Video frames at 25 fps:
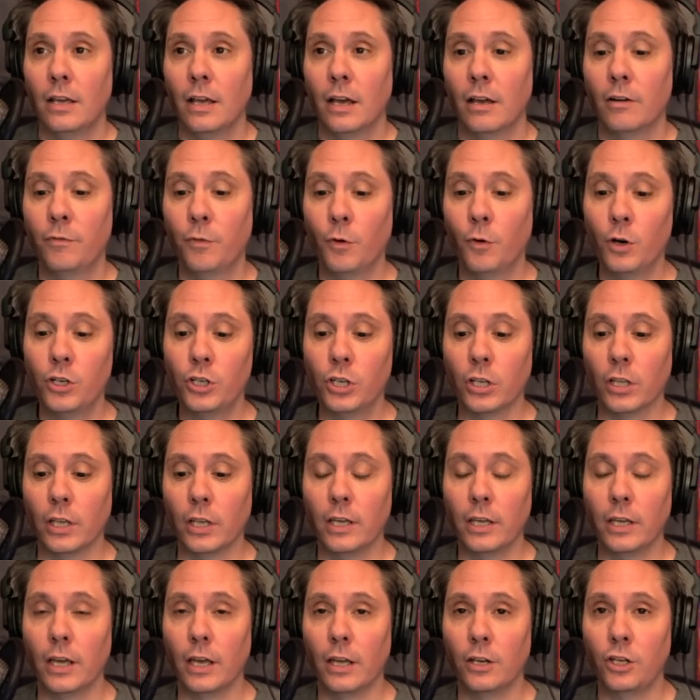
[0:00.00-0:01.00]

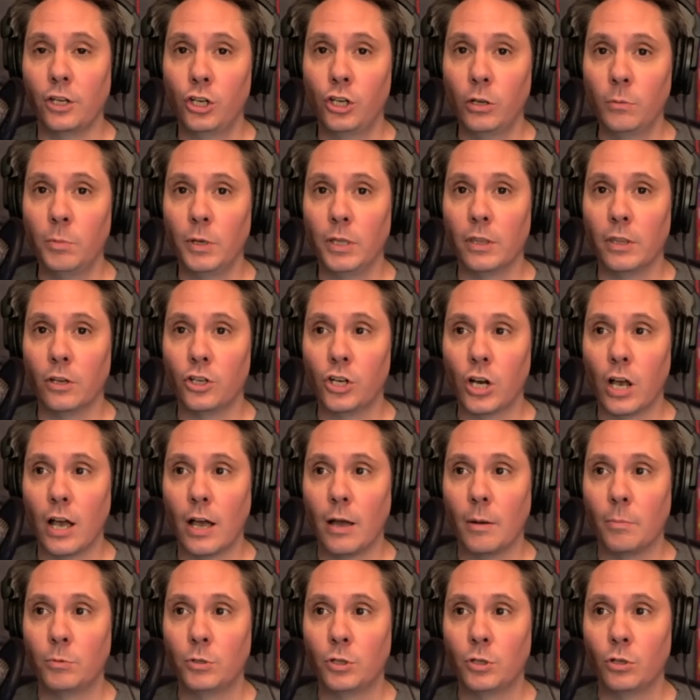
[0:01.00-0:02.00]
unfortunately, it should be the
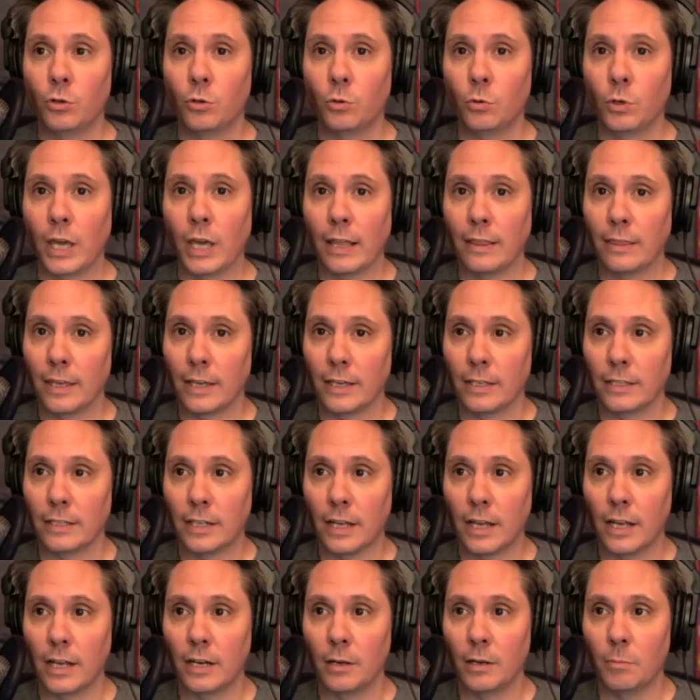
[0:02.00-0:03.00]
job to get things
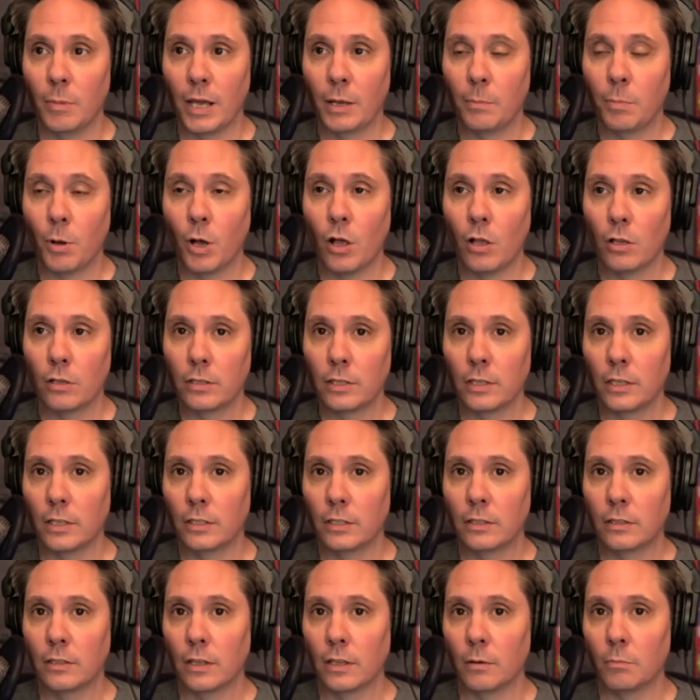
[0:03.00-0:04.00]
done and make
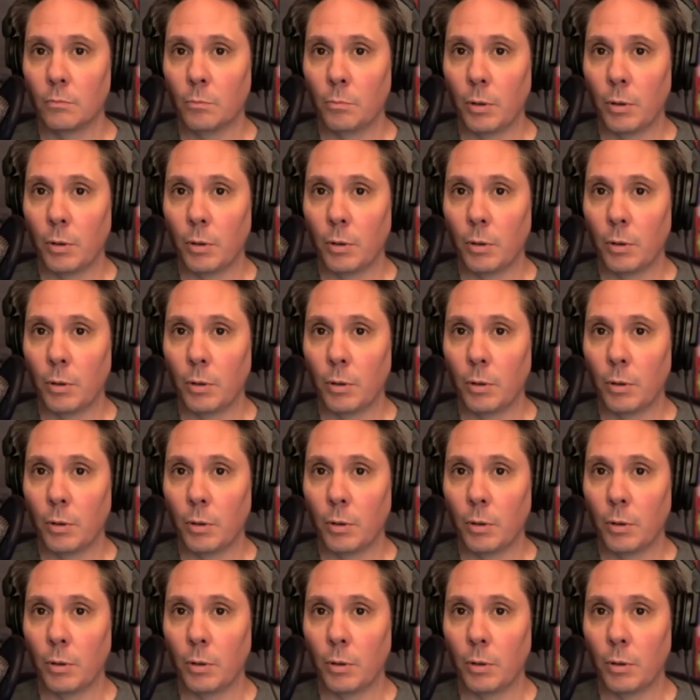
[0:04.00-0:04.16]
policies that